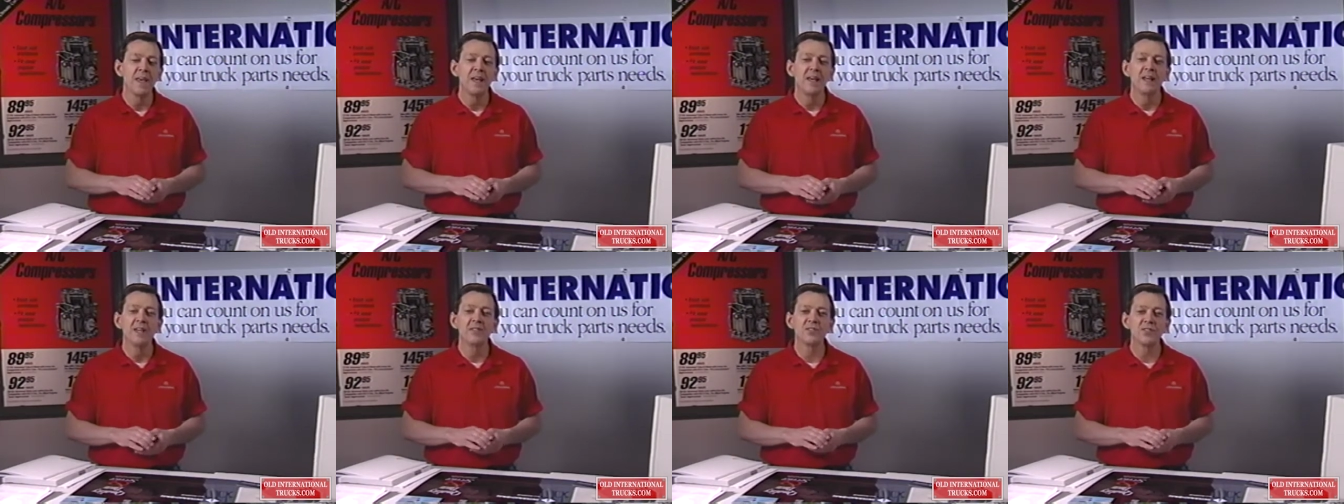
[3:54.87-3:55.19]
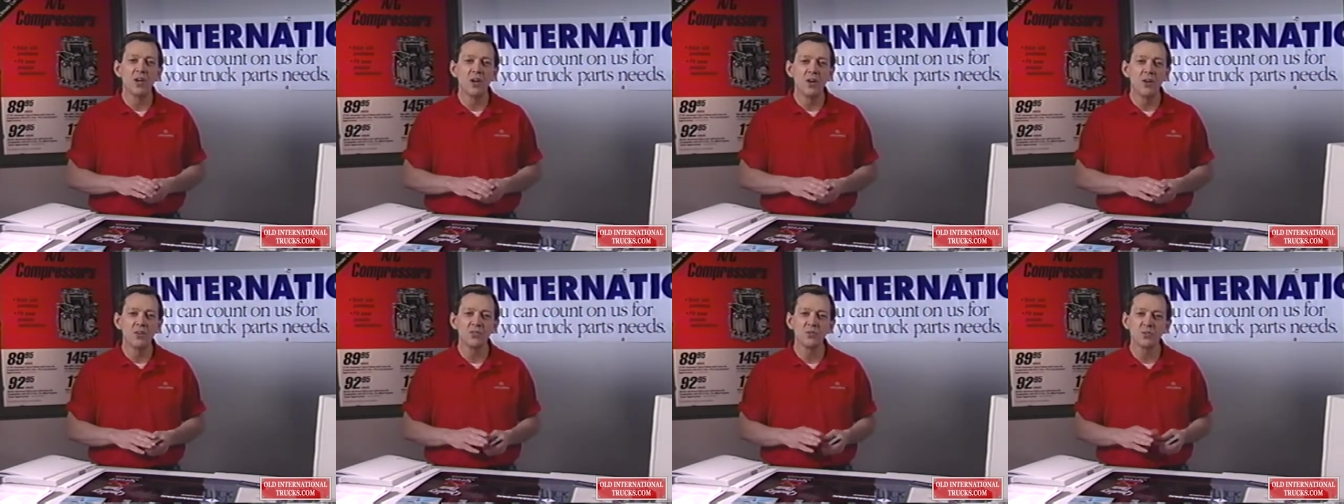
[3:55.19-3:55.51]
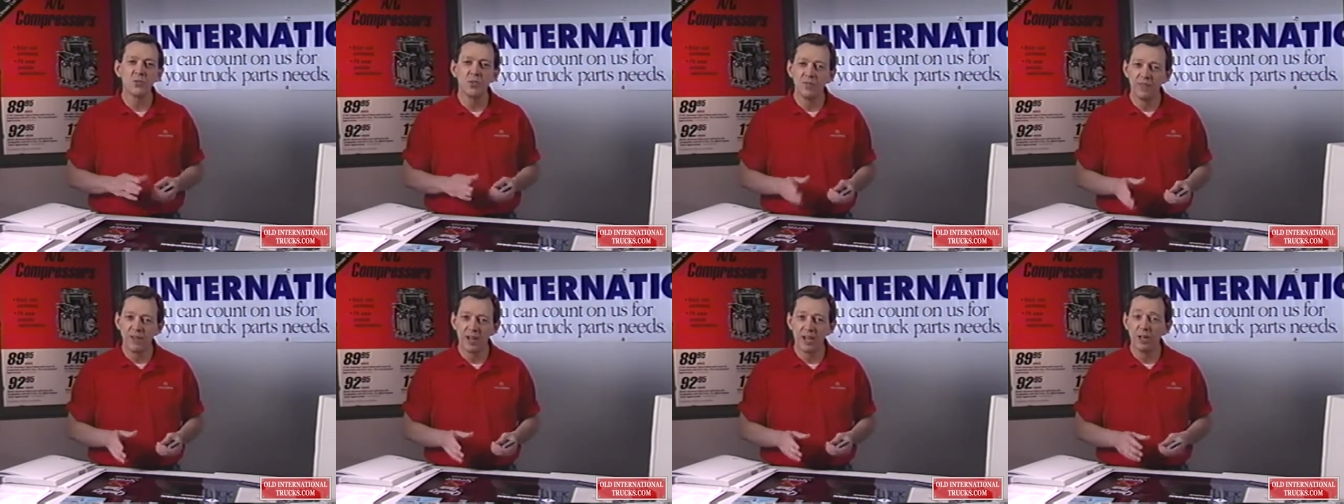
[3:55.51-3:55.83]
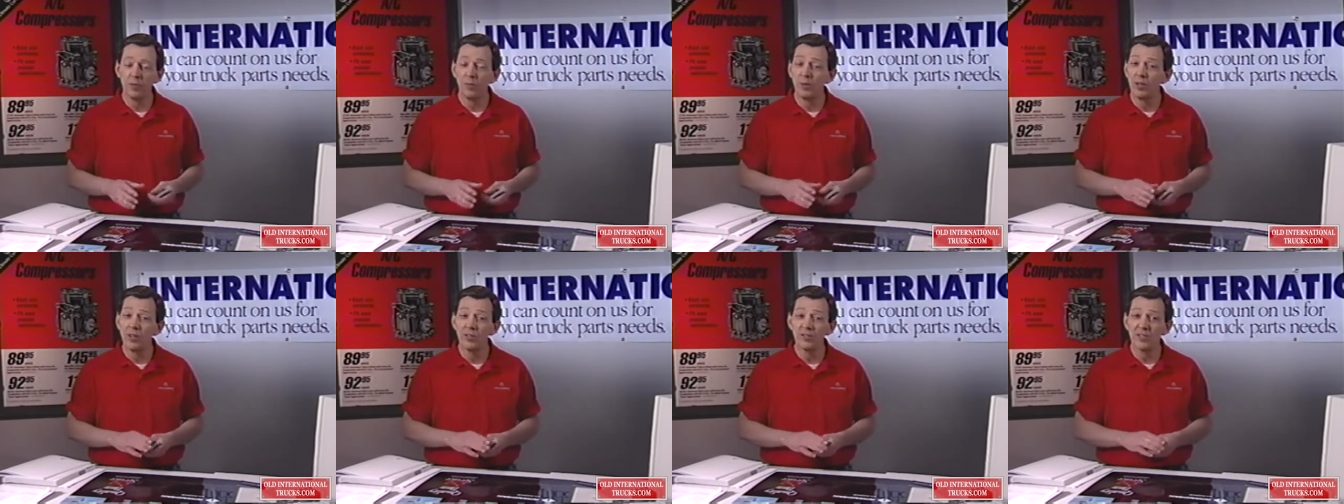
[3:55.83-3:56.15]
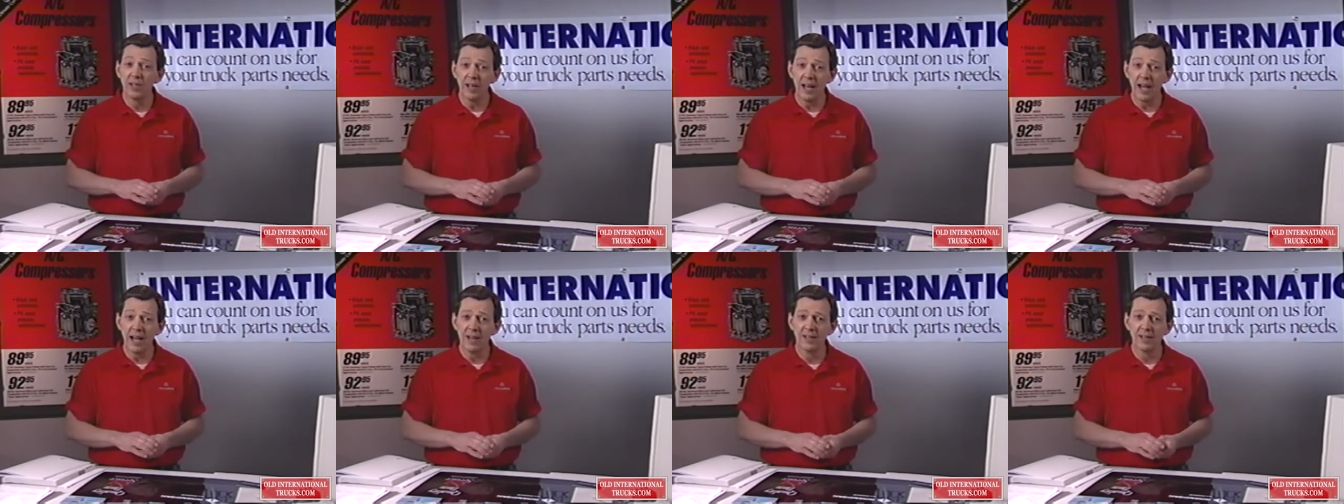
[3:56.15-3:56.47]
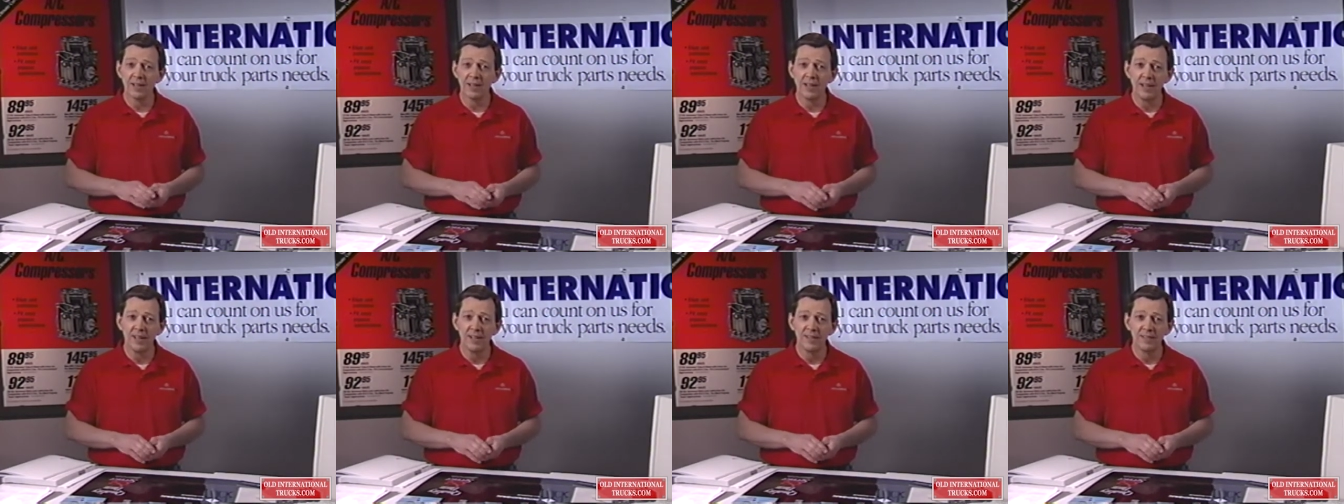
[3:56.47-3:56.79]
is also available as a glider
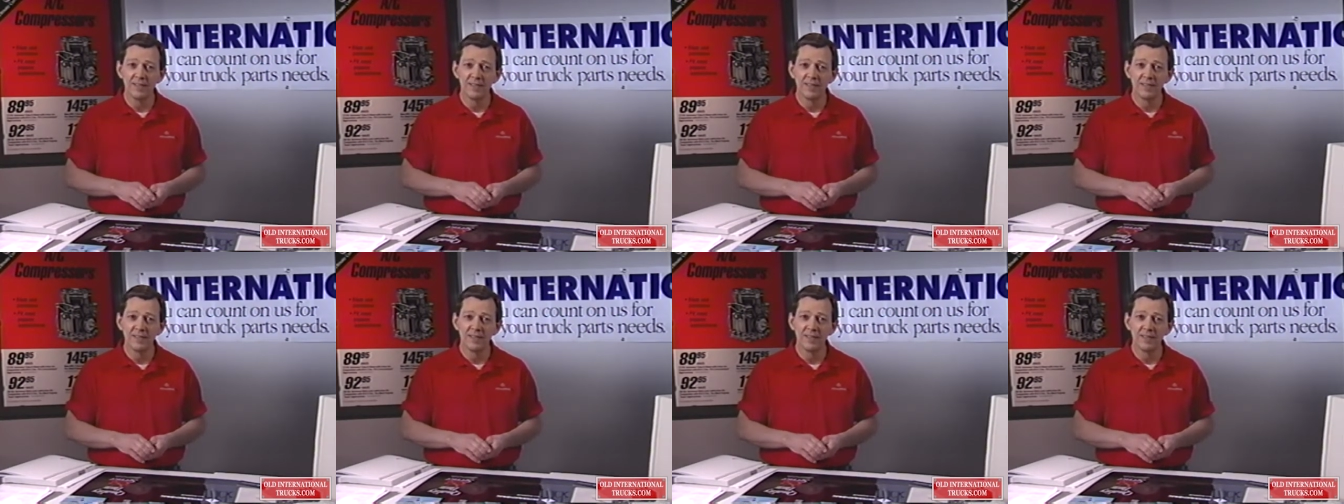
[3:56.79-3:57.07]
kit.